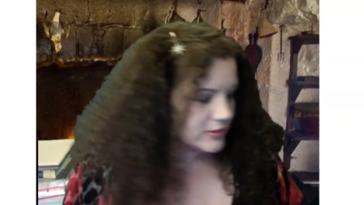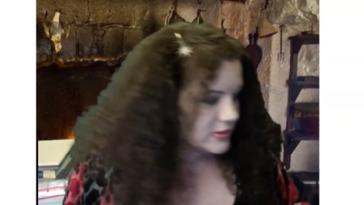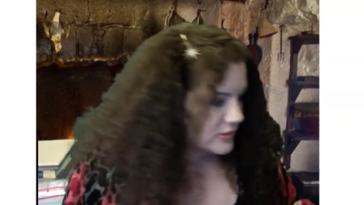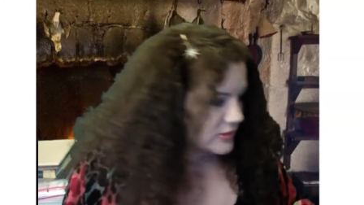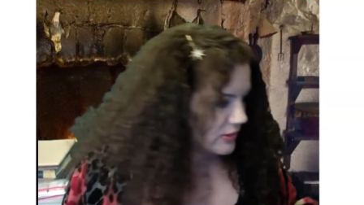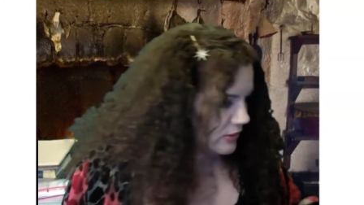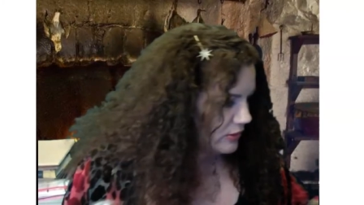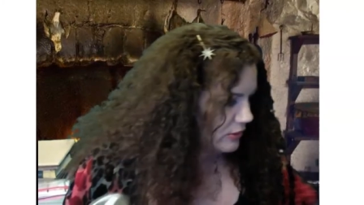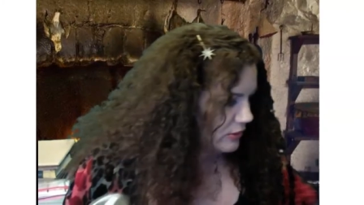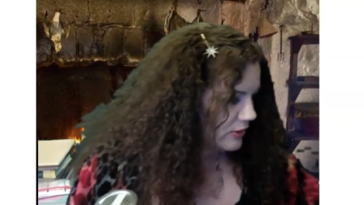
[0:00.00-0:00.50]
So
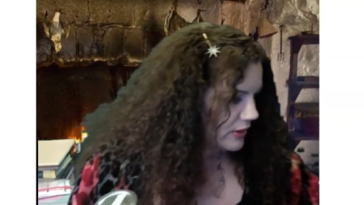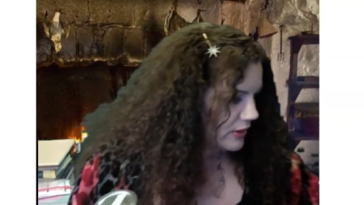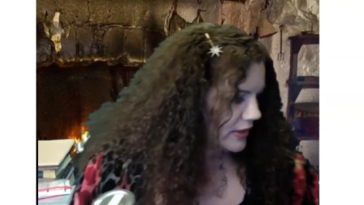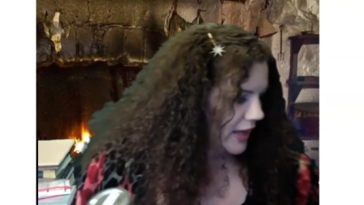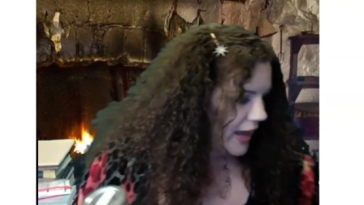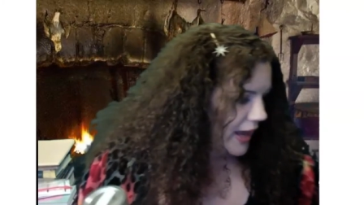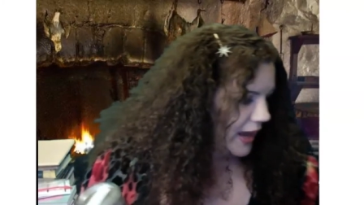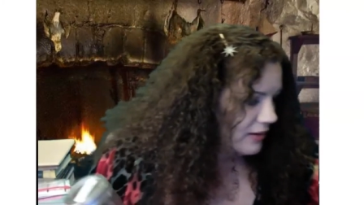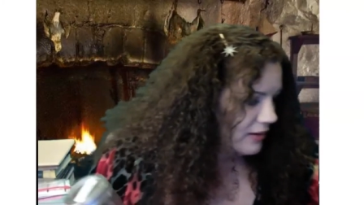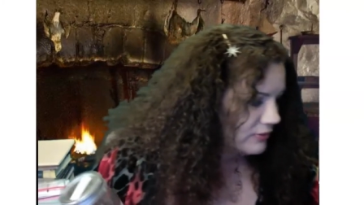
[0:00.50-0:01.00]
you can
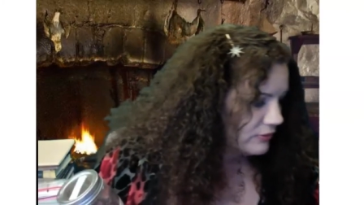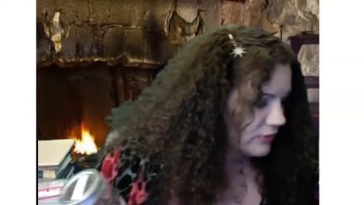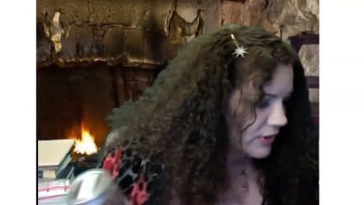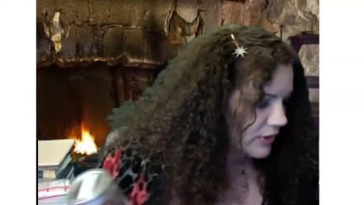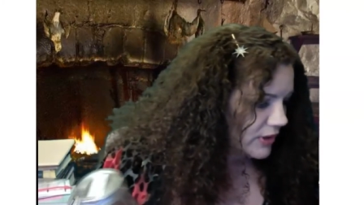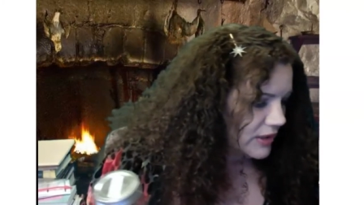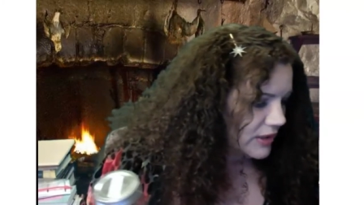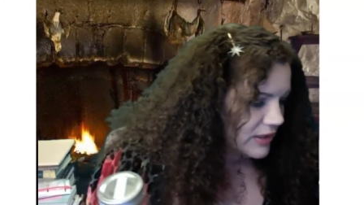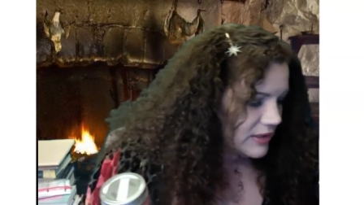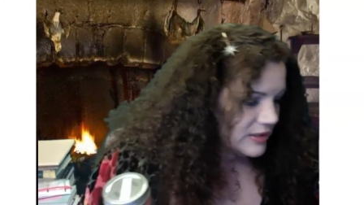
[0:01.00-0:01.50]
have
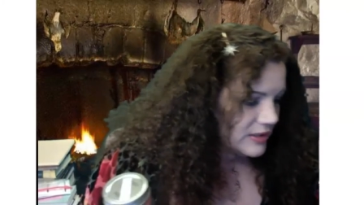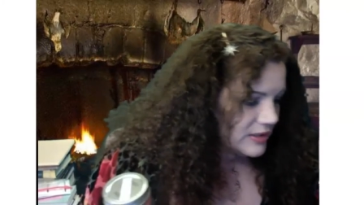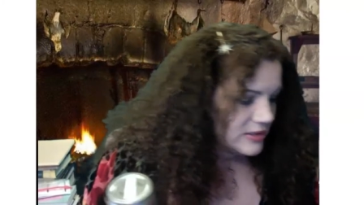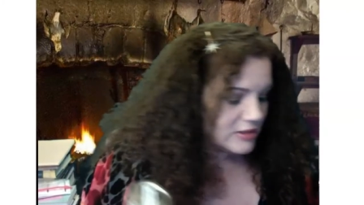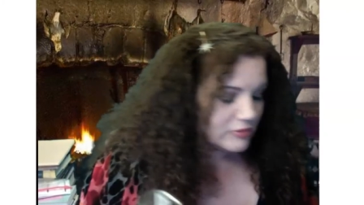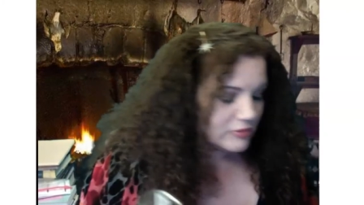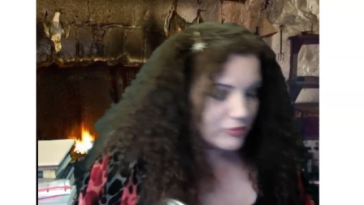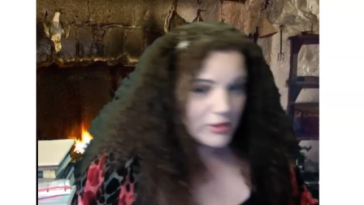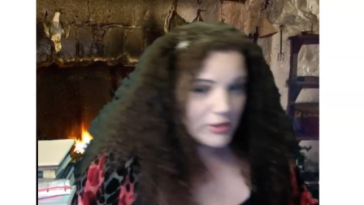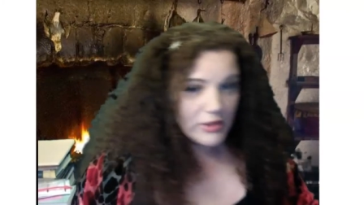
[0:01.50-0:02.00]

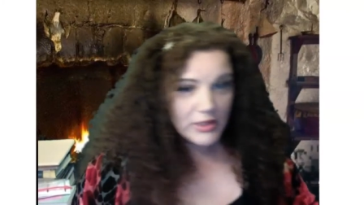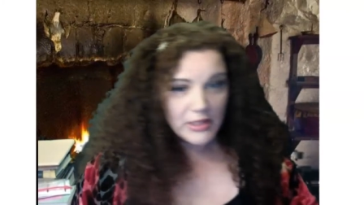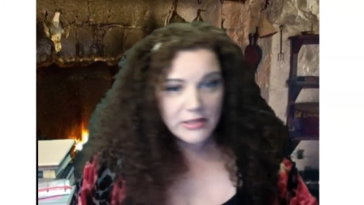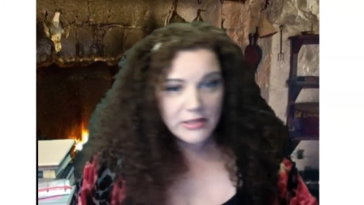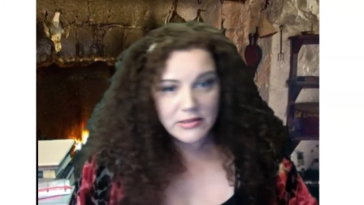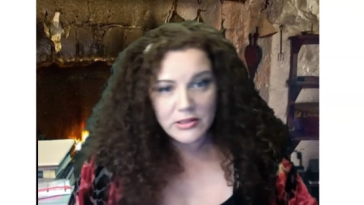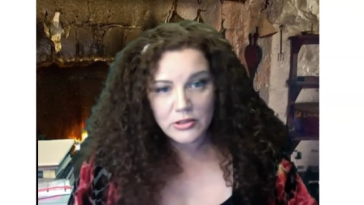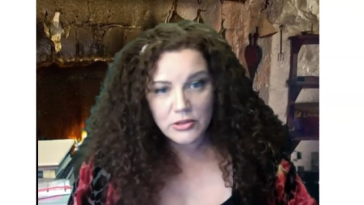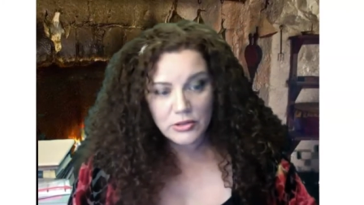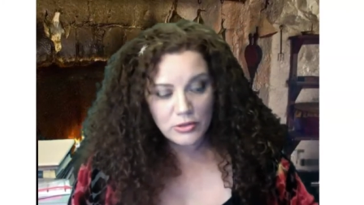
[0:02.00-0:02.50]
different things
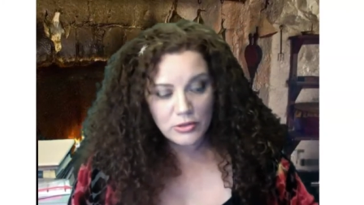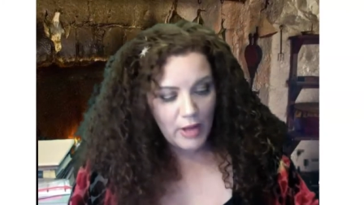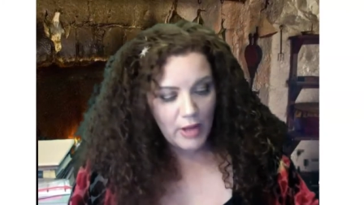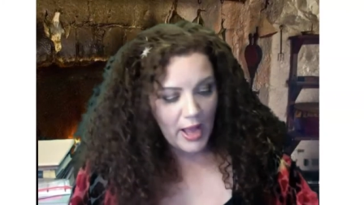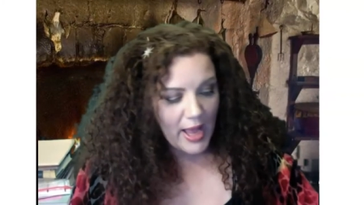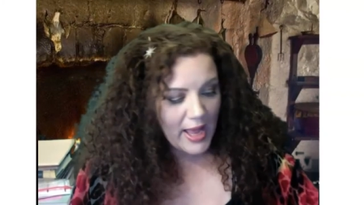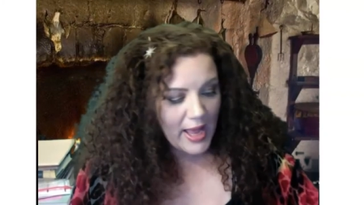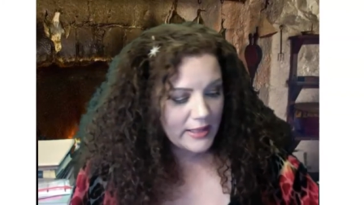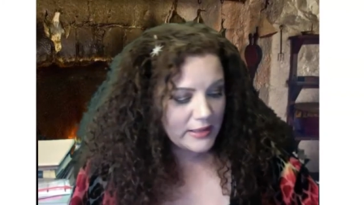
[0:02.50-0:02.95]
that you add,